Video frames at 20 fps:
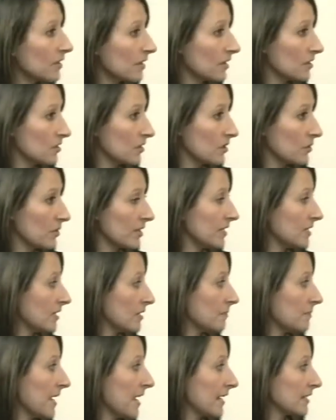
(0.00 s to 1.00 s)
that it's going to
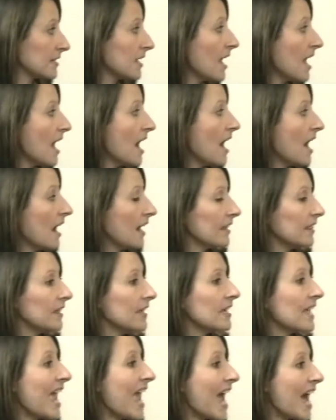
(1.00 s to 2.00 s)
impact. I
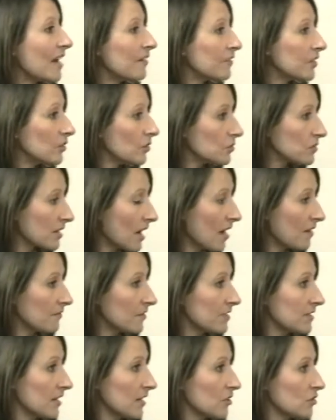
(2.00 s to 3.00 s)
think having those
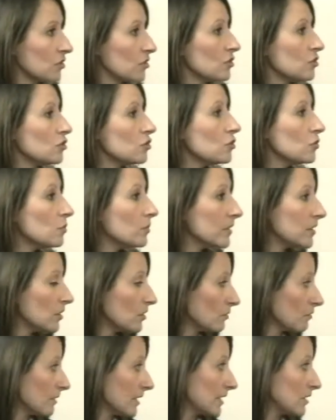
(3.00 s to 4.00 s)
conversations, doing
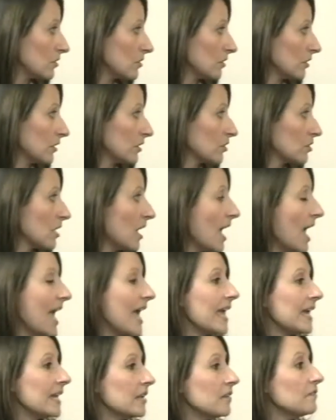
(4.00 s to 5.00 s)
your research,
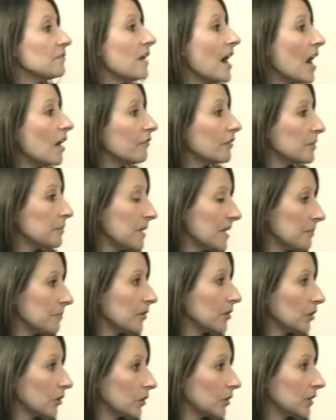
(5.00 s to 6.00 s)
and involving
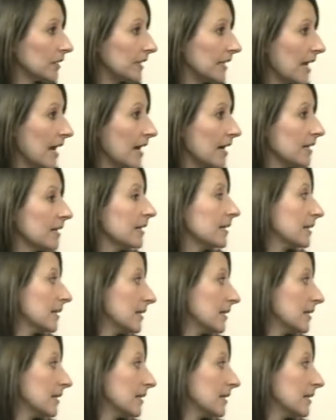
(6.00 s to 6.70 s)
people early on, and